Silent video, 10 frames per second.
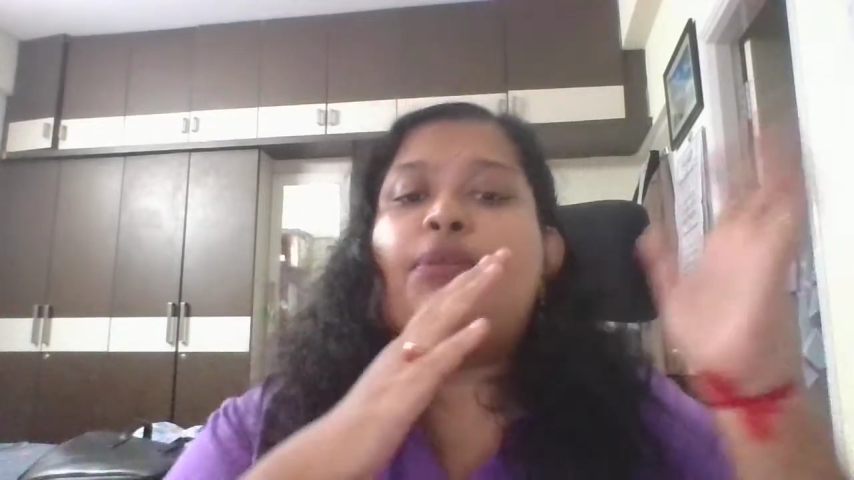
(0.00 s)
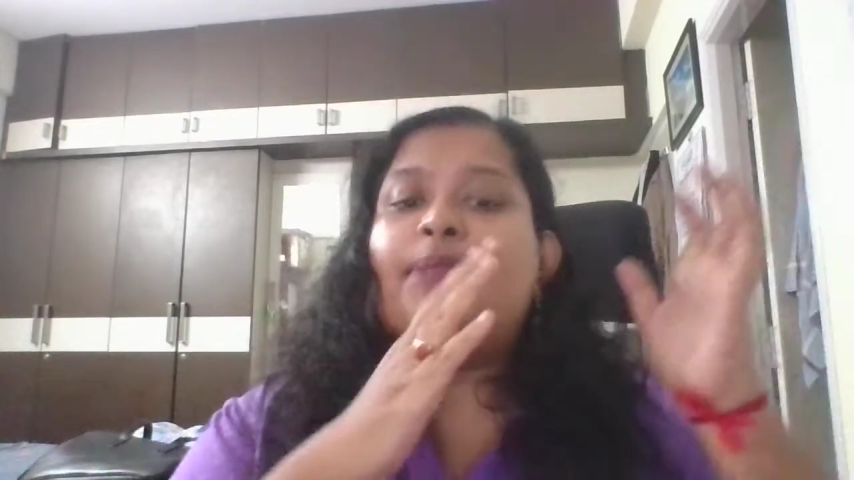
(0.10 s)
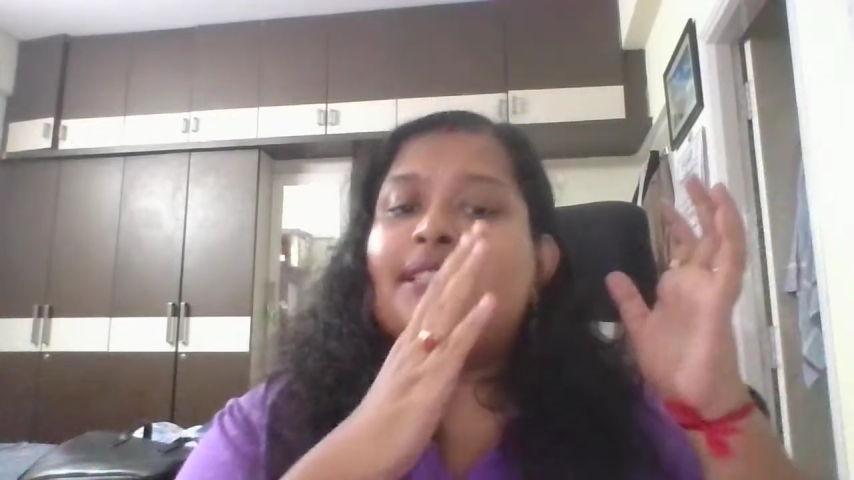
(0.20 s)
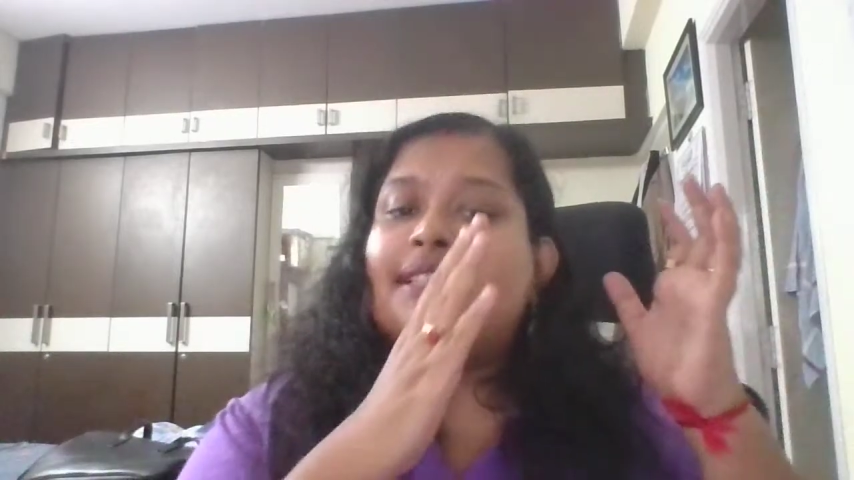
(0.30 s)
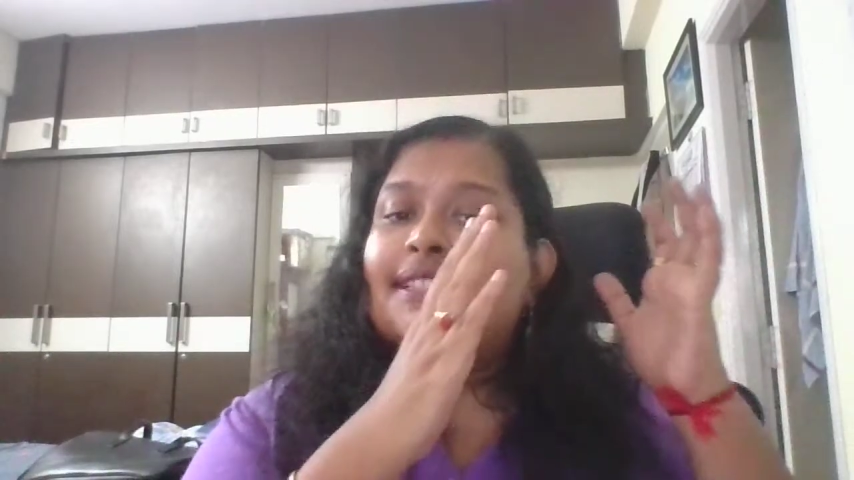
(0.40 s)
your
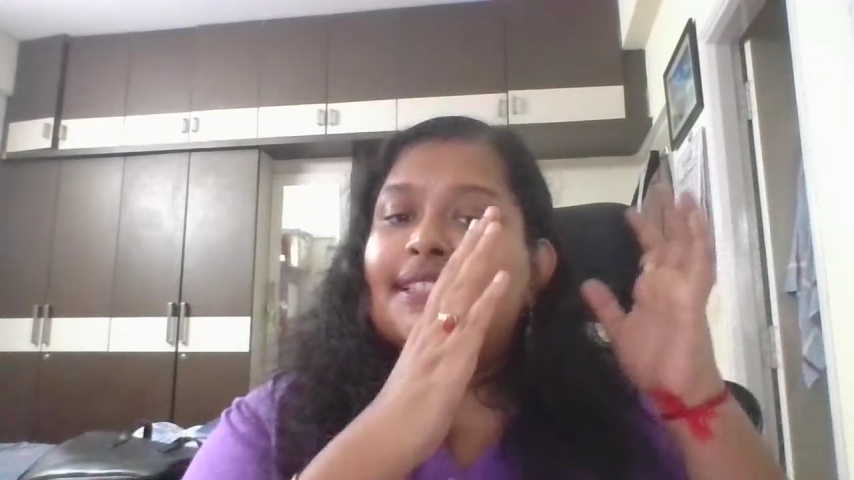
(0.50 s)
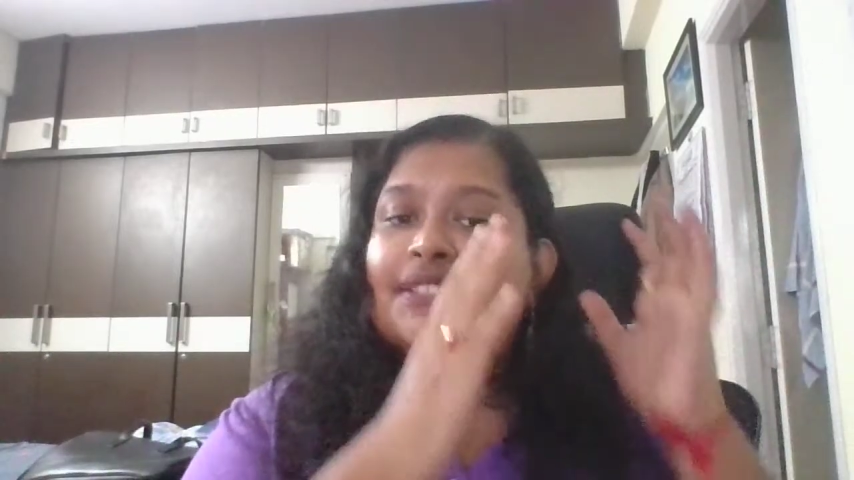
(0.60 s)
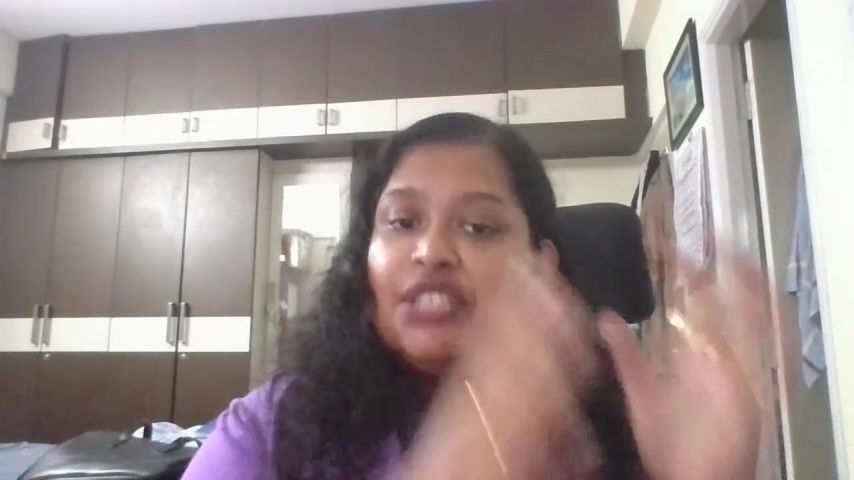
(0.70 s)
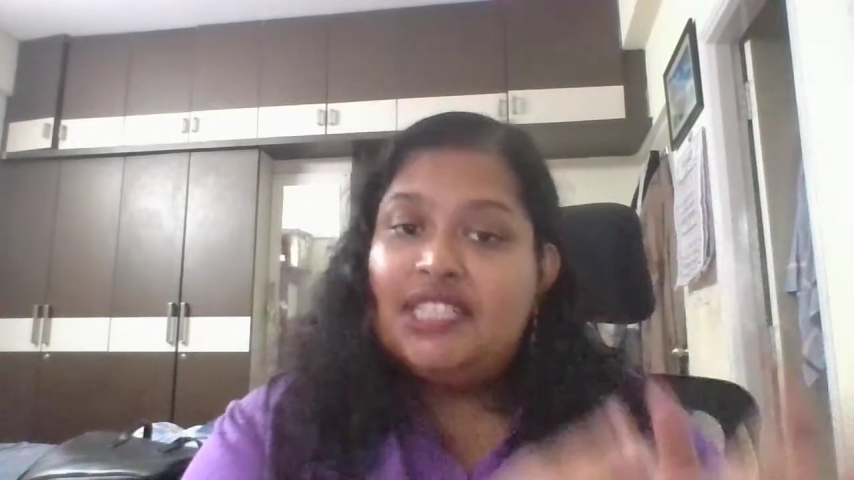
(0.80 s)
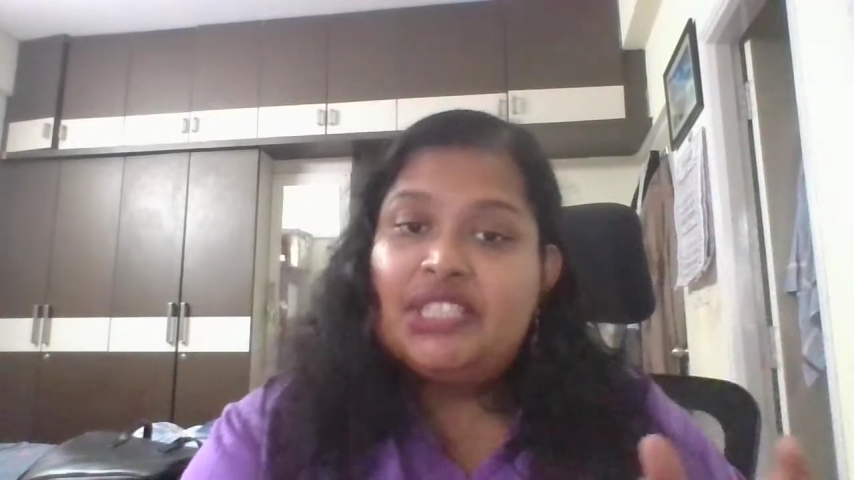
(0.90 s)
business is
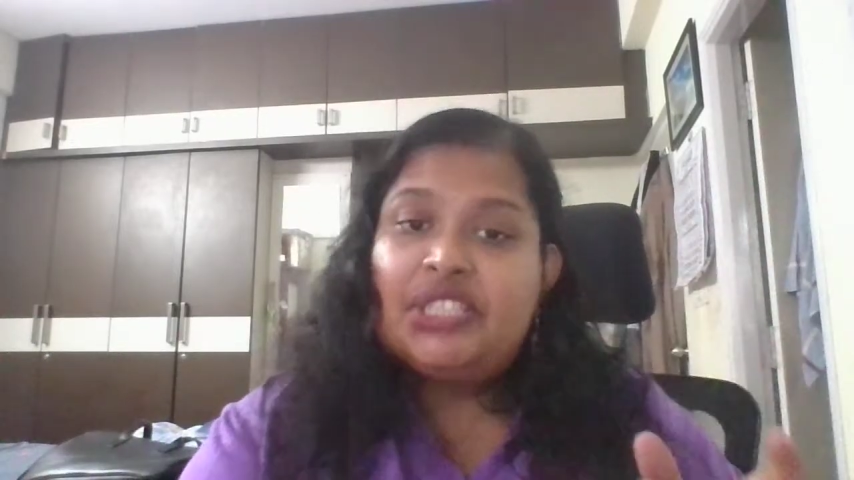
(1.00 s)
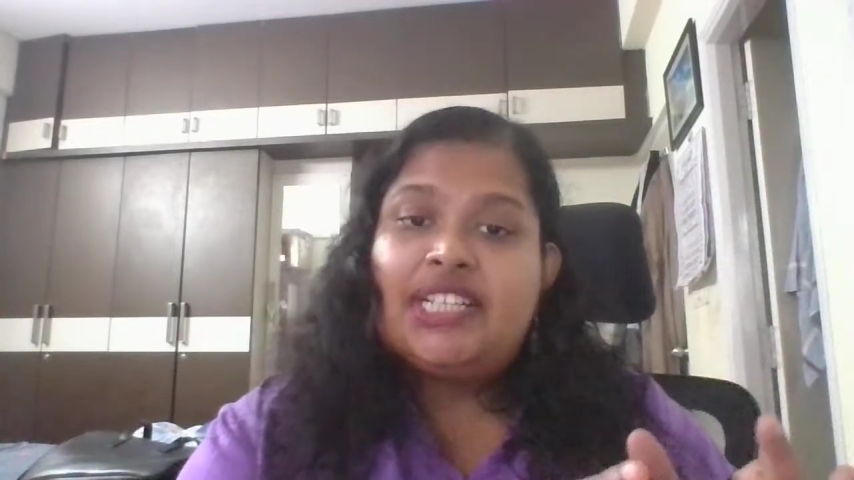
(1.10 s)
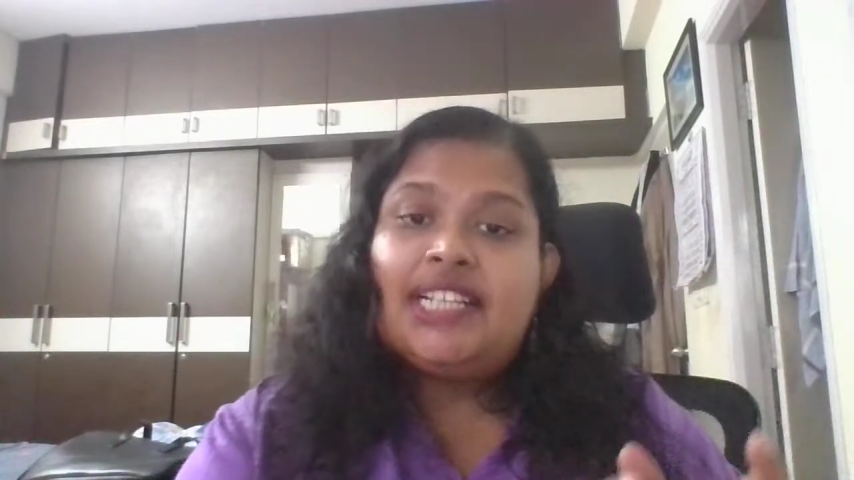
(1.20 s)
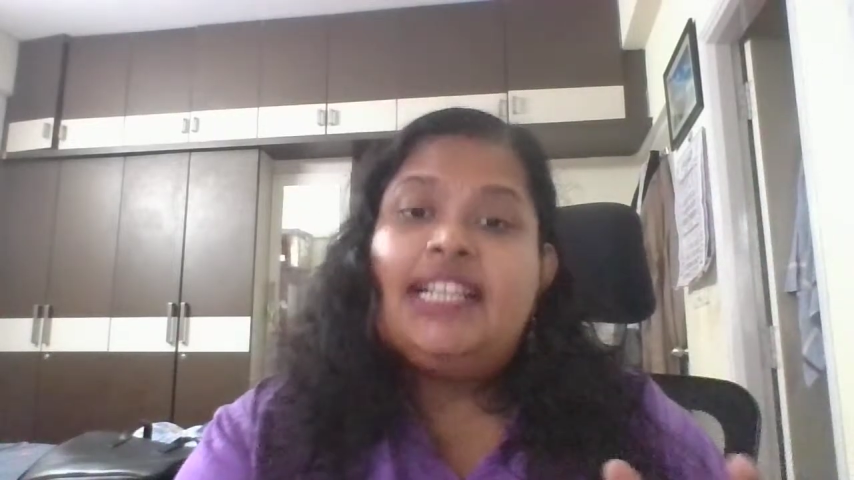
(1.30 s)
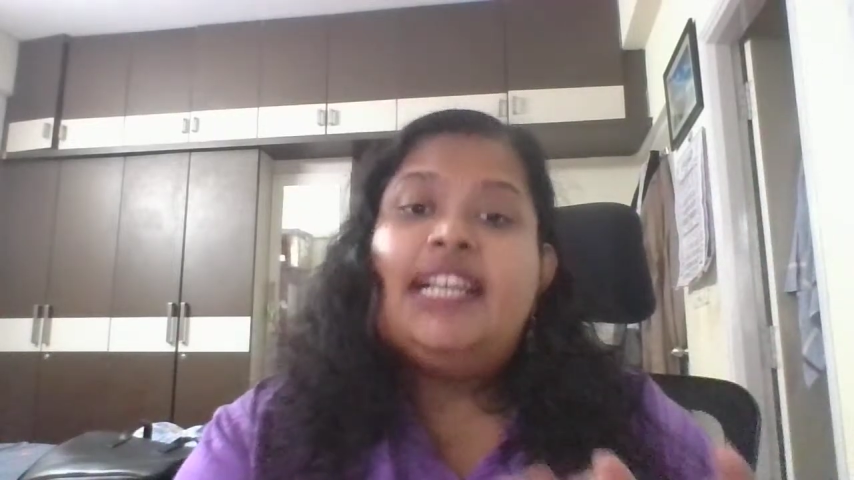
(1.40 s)

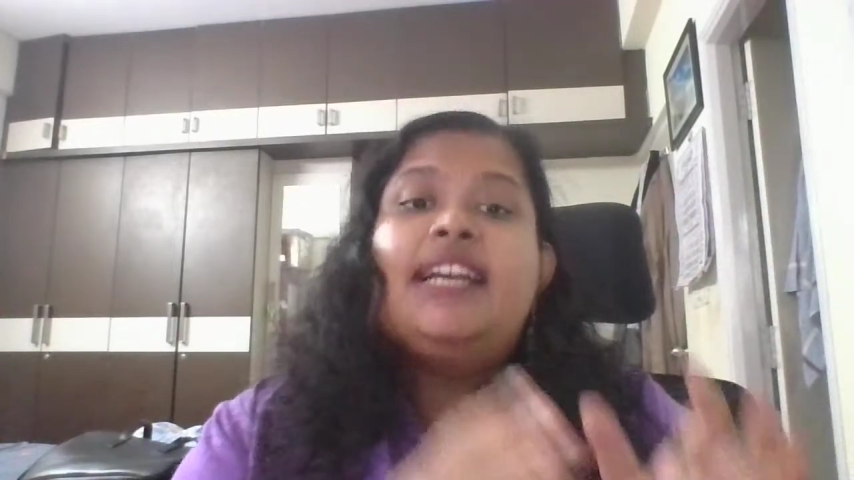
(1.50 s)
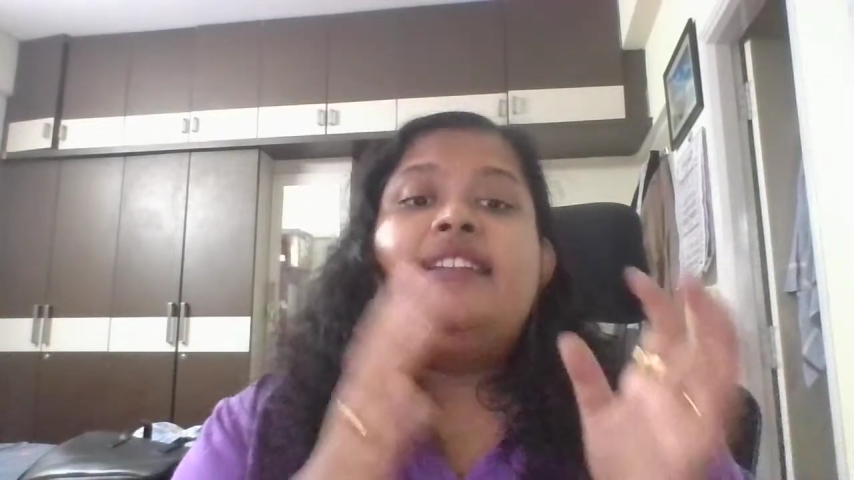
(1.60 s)
digital,